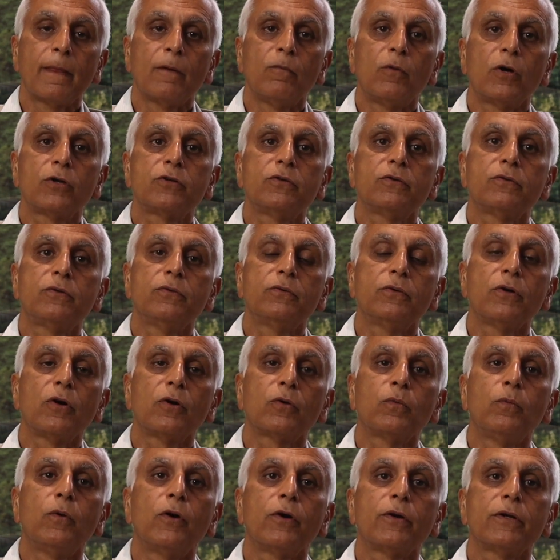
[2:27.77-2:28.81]
what you do
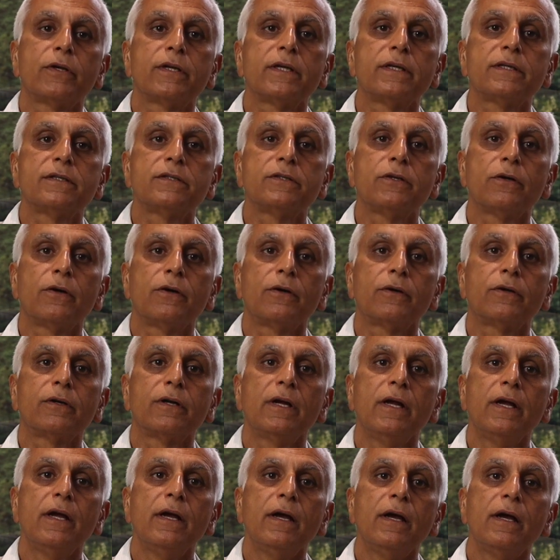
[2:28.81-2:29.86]
not want is your
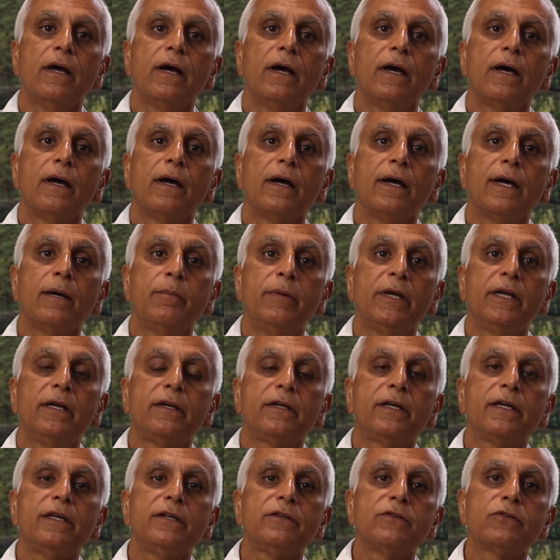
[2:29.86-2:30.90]

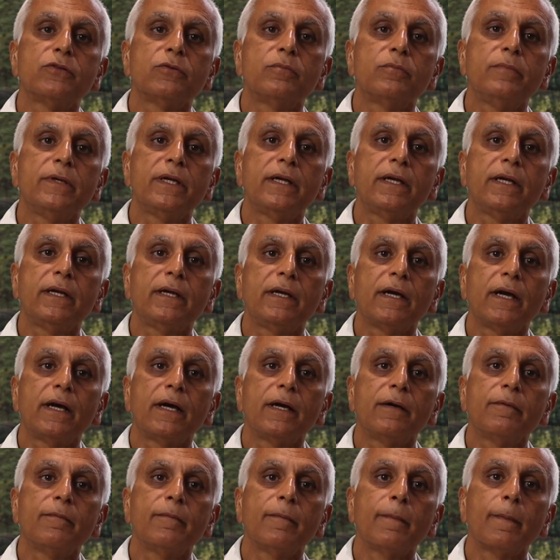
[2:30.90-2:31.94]
abilities to be
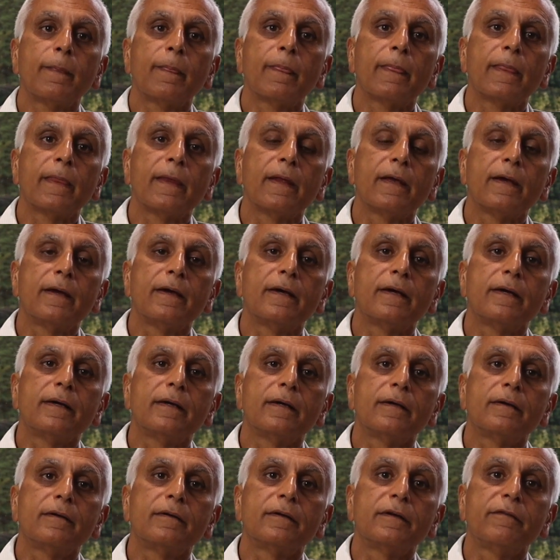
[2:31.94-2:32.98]

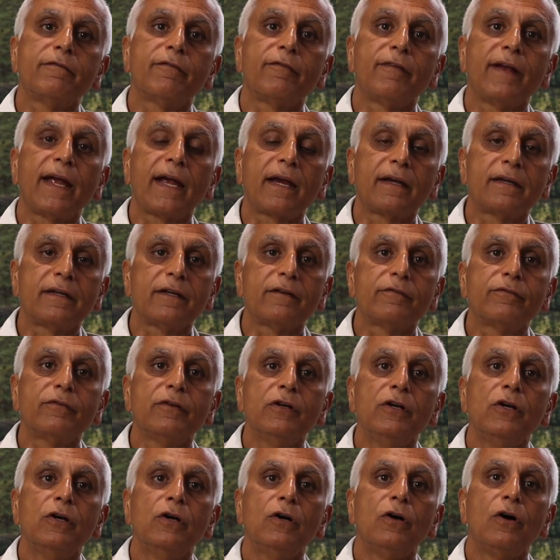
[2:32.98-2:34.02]
reflective
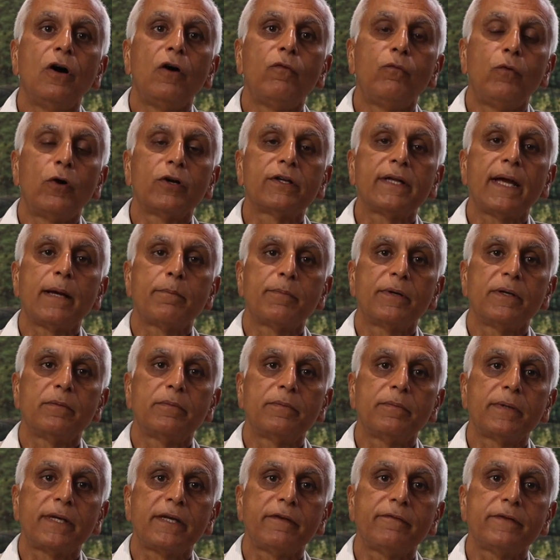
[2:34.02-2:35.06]
of what happened
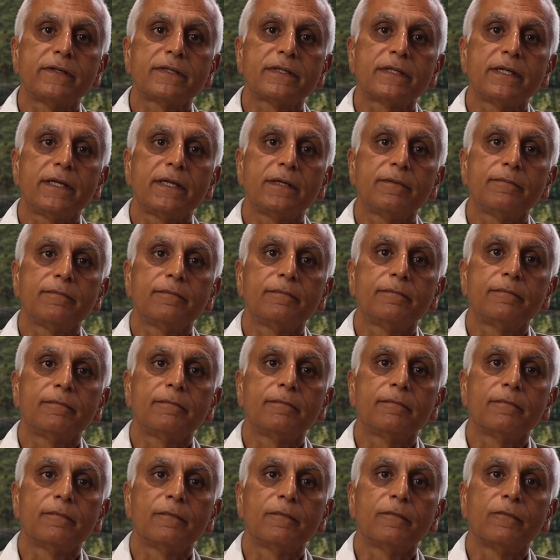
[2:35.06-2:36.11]
previously. For a new